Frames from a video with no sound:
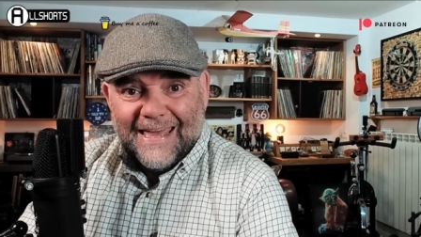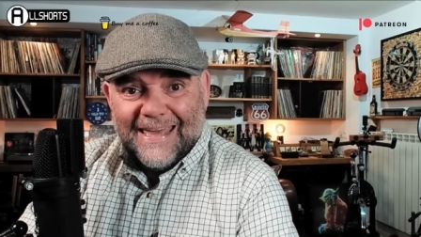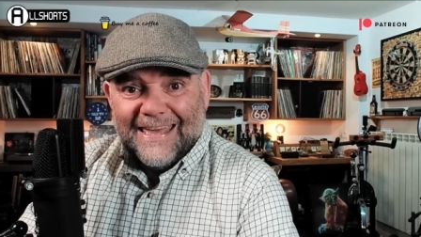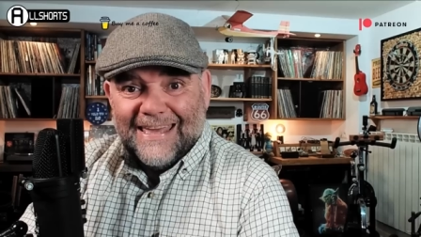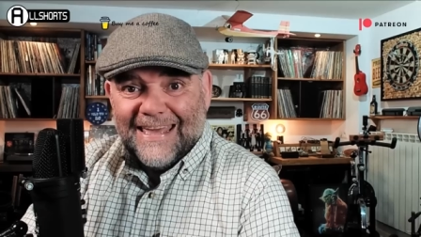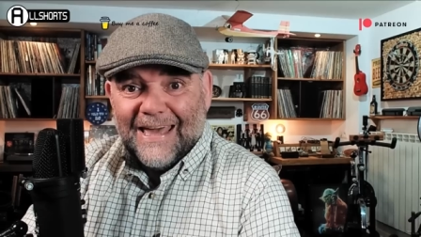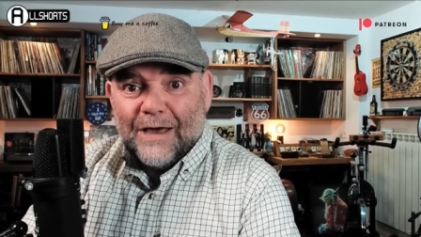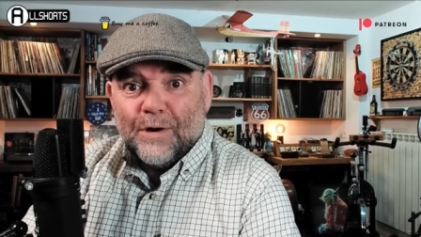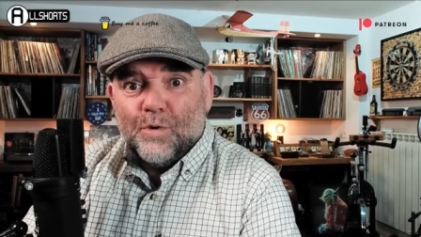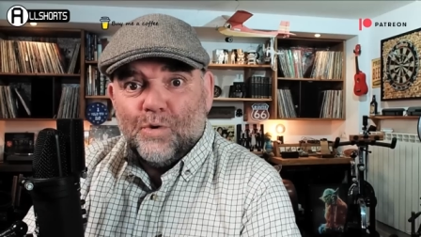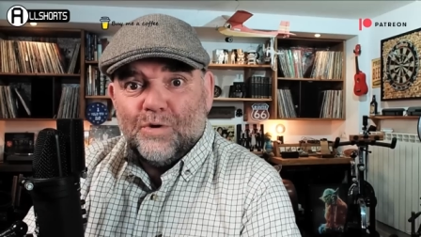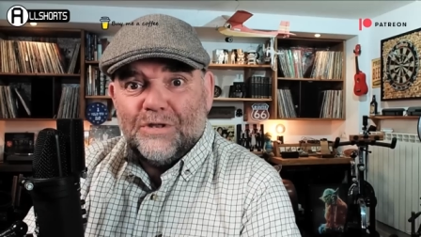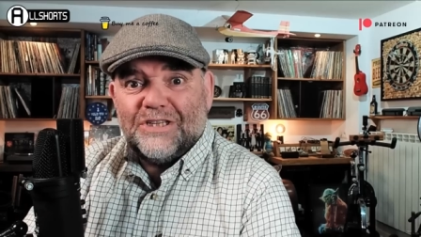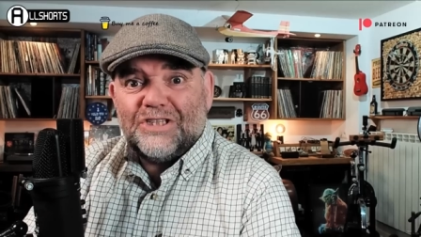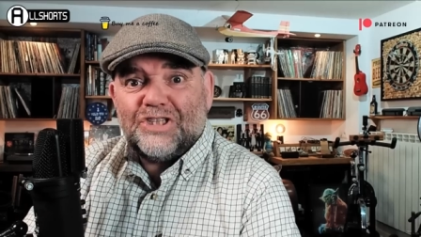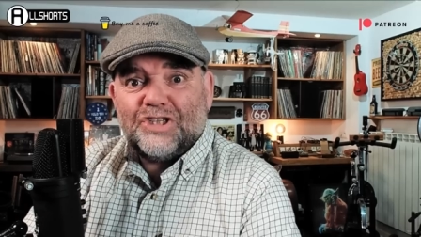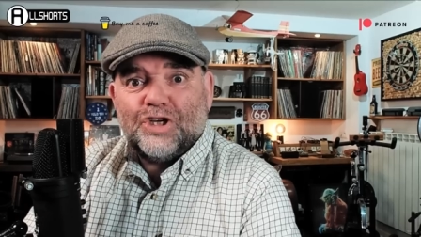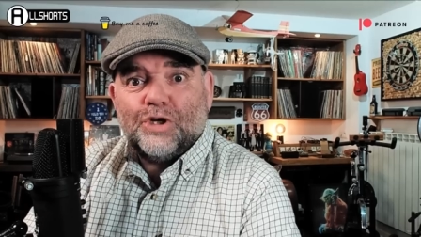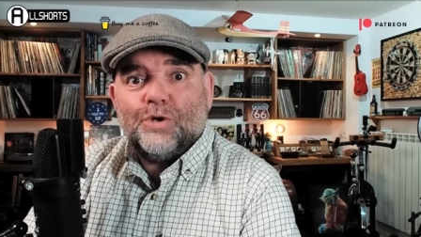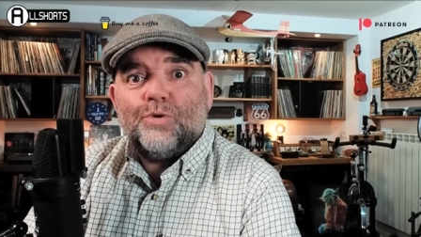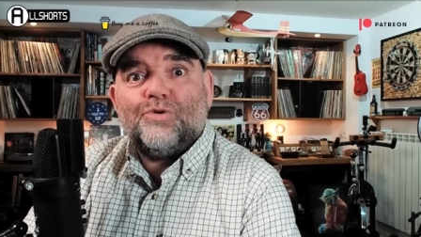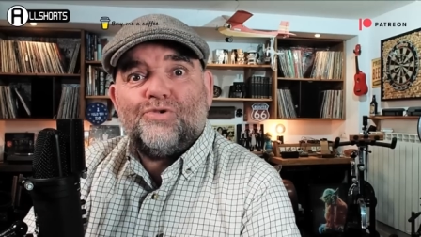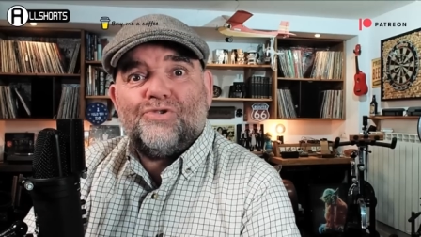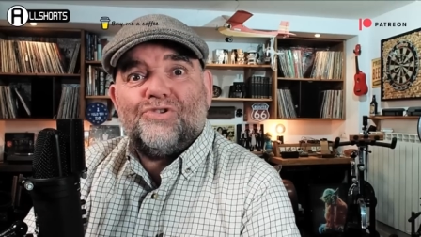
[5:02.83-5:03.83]
can get all his
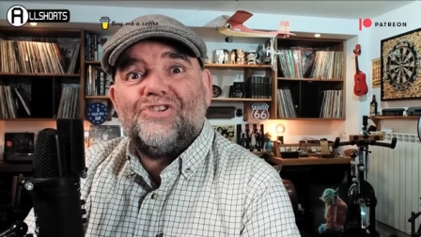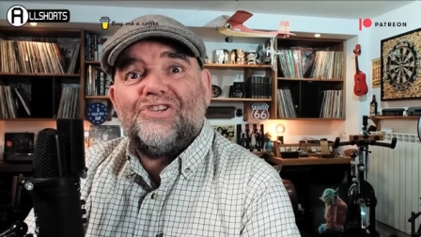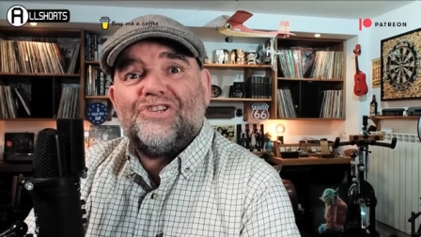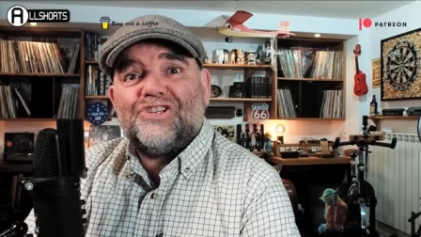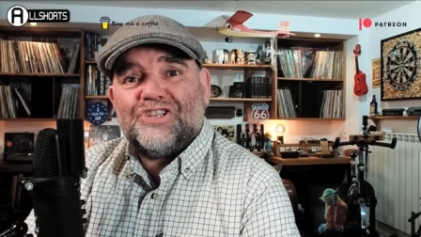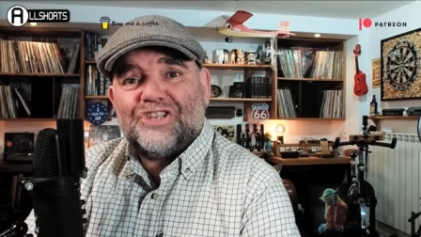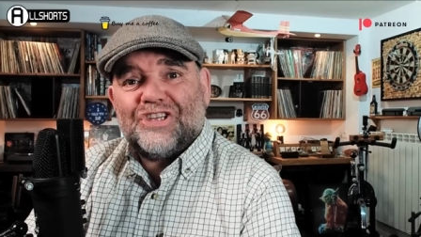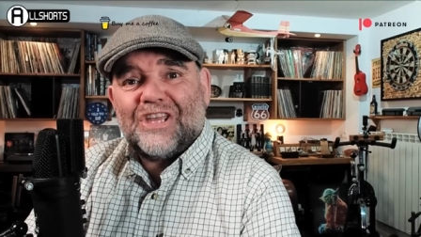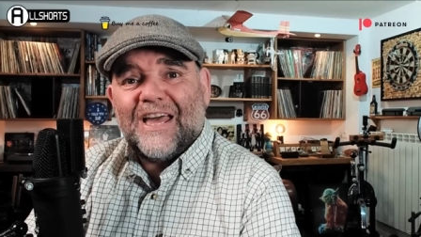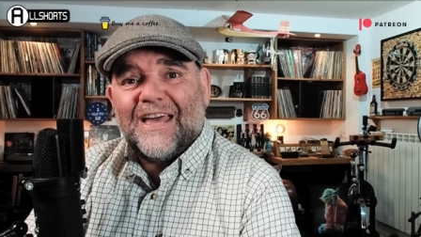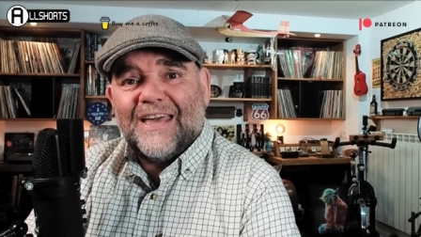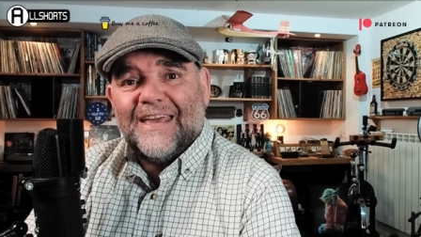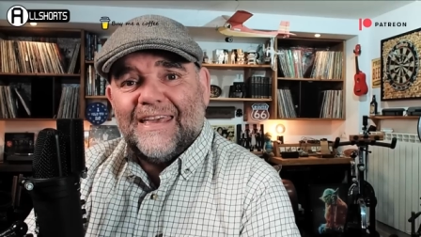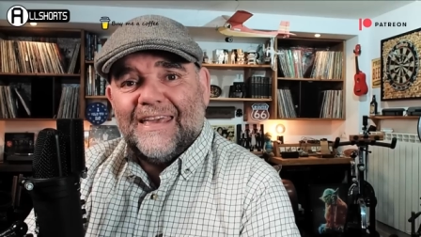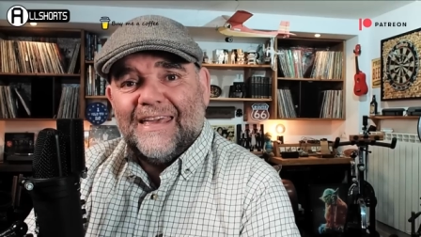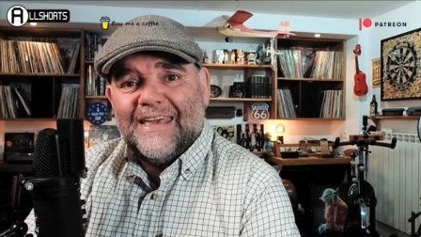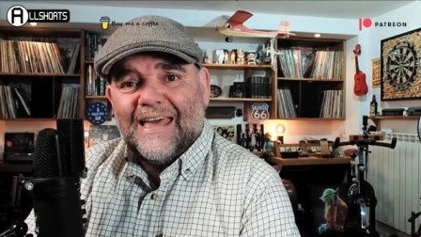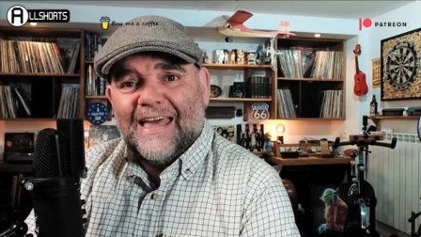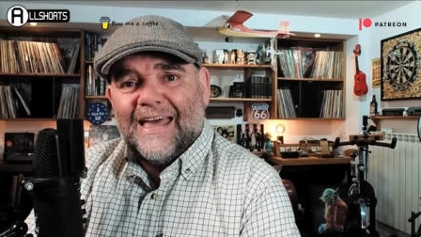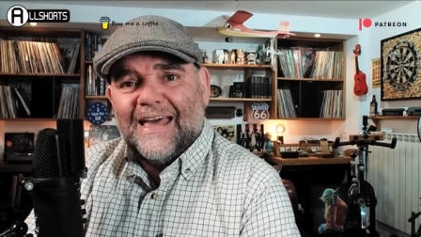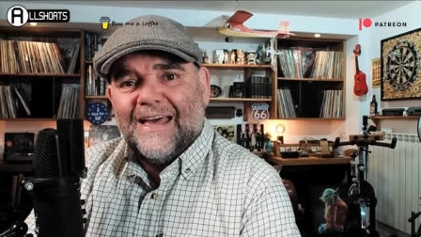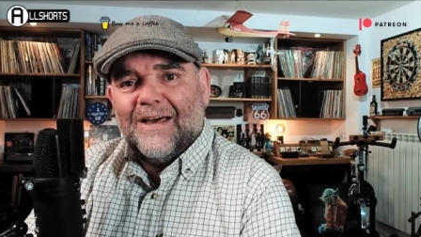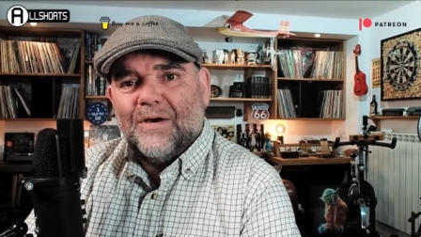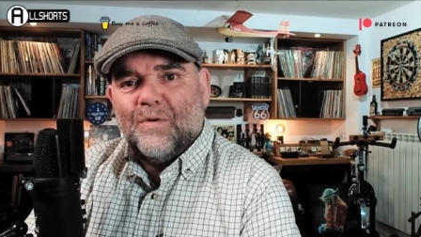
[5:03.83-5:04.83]
children to stay
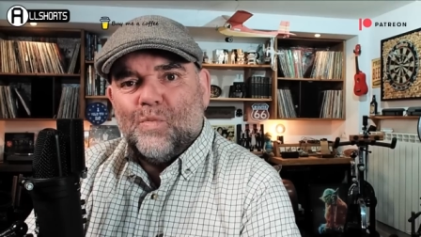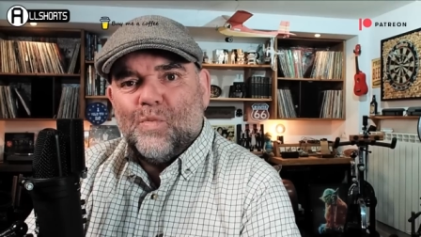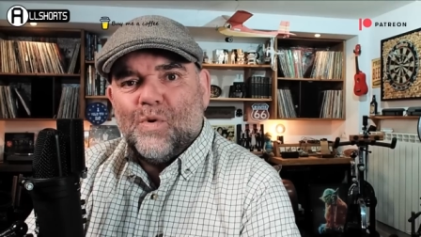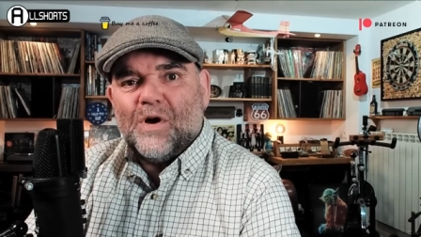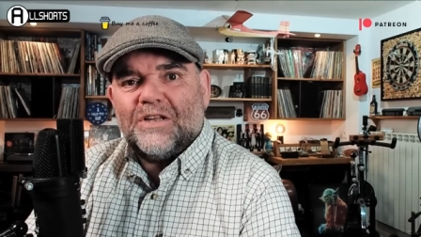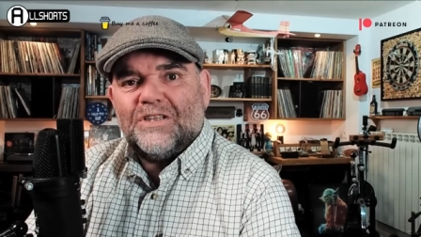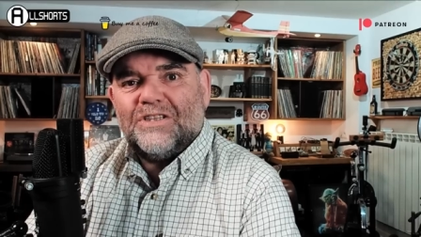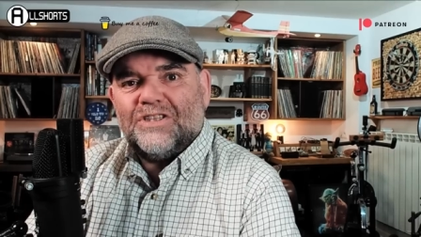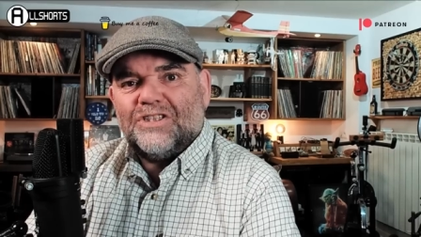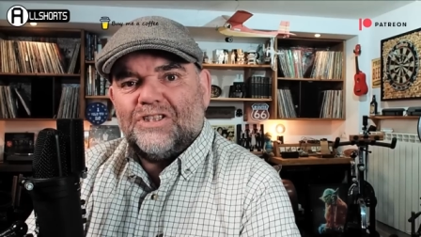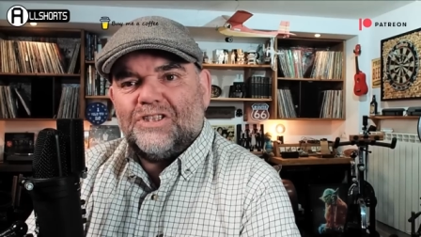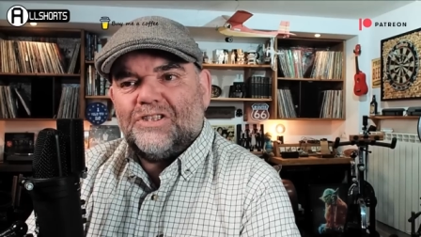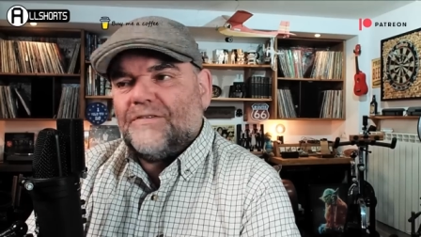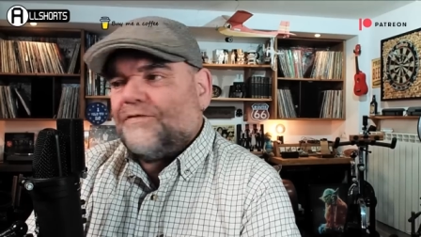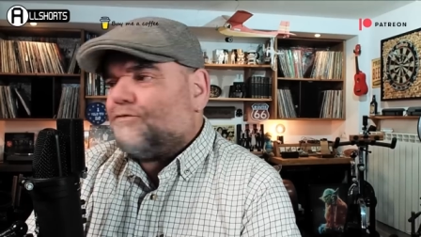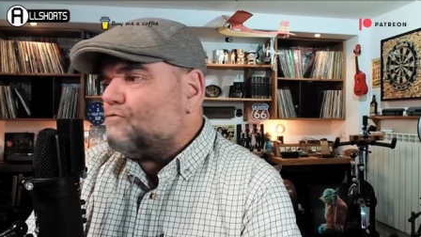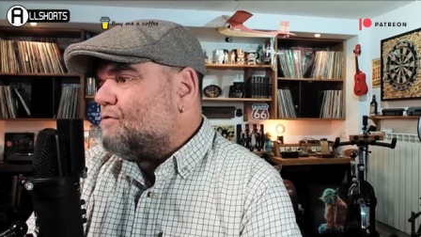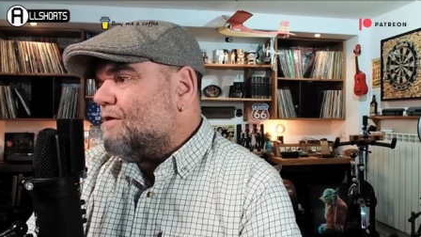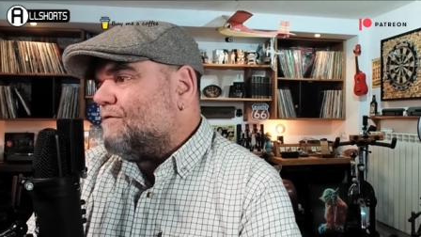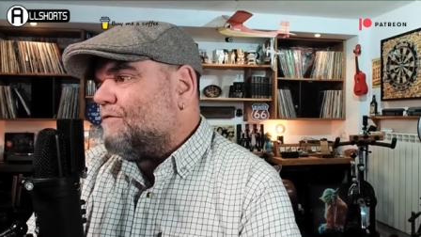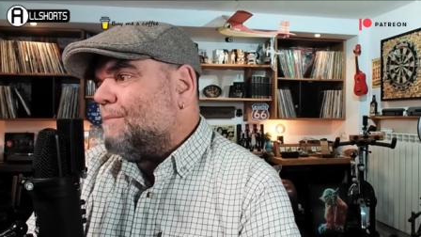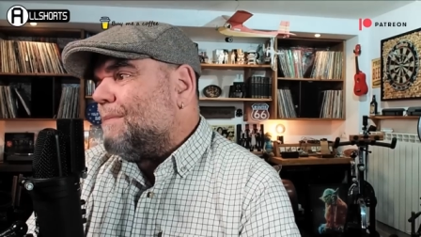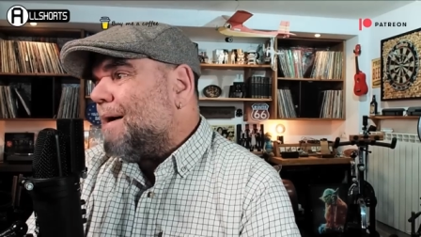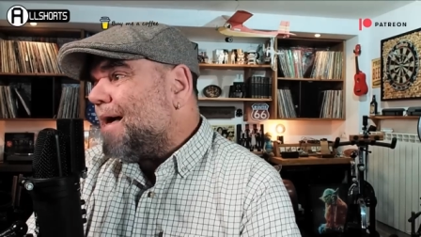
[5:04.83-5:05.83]
at once
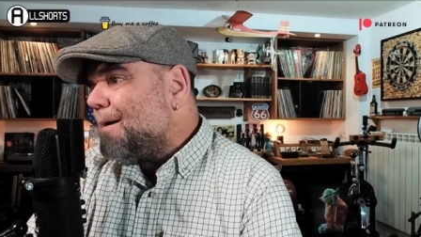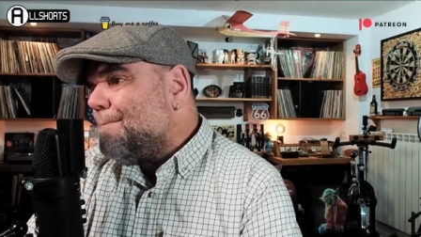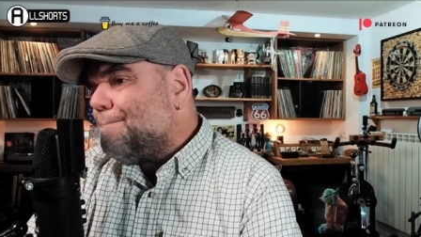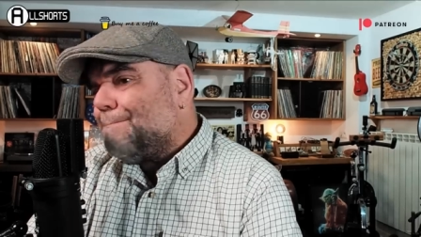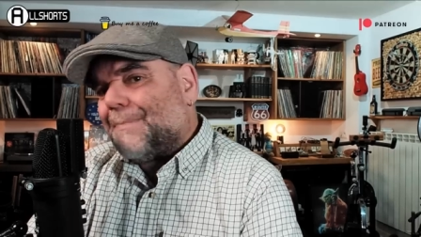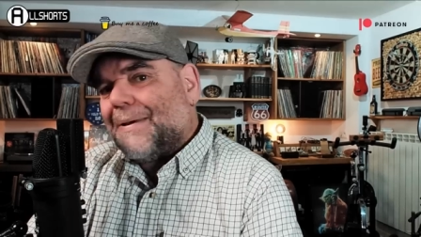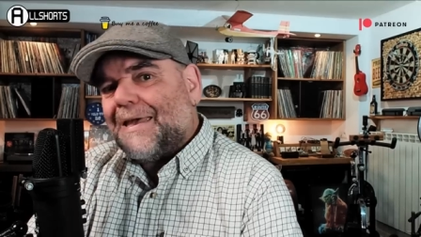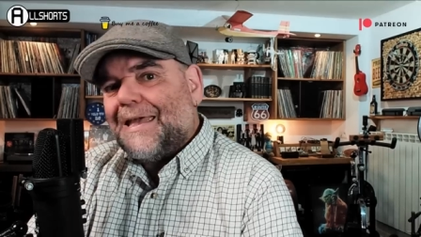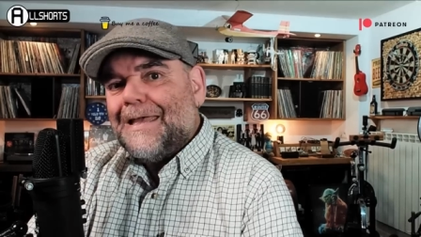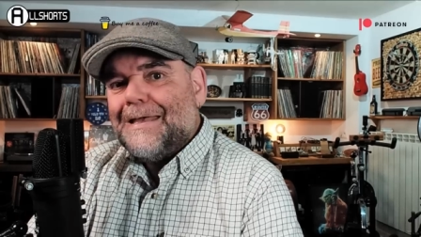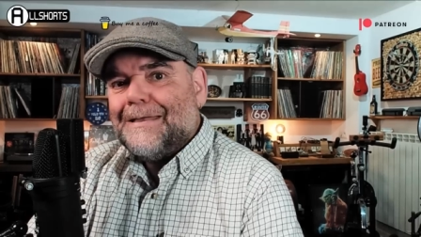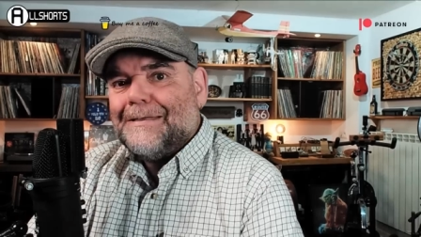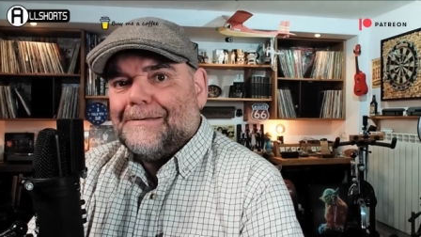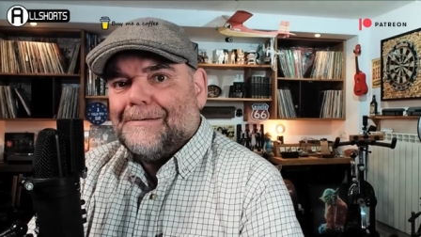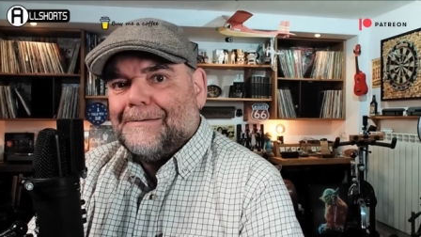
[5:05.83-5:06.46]
forever. Maybe.